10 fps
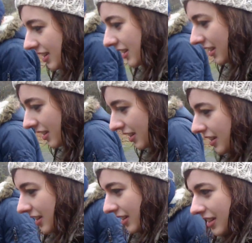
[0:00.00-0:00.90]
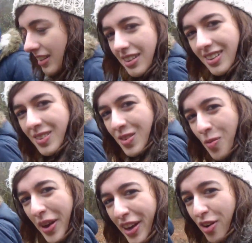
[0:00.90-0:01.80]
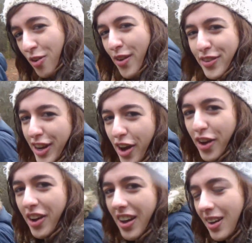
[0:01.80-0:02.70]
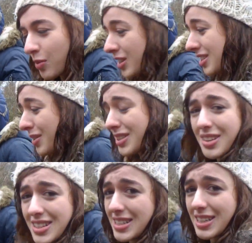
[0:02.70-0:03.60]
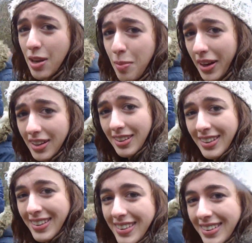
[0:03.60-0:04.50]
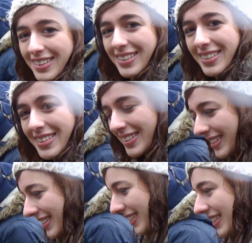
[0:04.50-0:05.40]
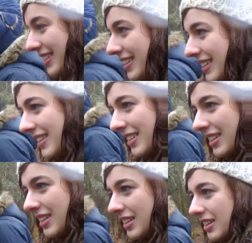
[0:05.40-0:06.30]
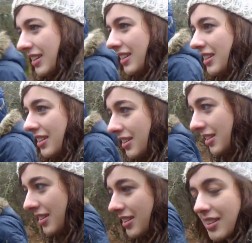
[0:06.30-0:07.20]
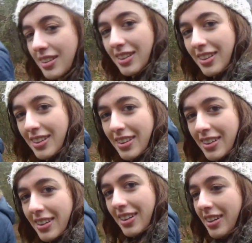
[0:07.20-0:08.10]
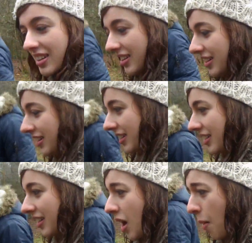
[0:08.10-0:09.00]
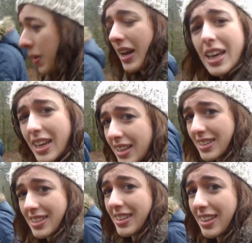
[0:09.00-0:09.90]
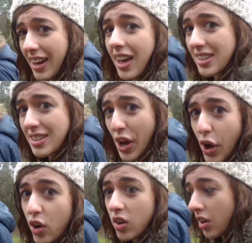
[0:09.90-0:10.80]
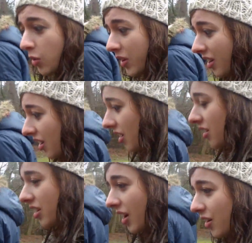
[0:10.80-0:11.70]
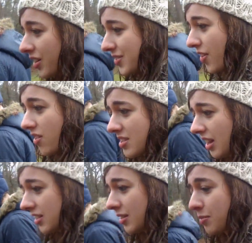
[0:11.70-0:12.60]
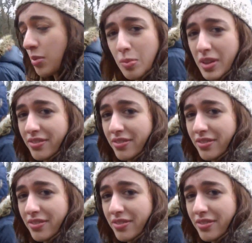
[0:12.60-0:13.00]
keep you guys updated. We'll make a great video, and we're so excited to see you, Megan. If any of you ever come down to London, Brighton, England in general, we can we can please let us know we can go you know as far as london probably even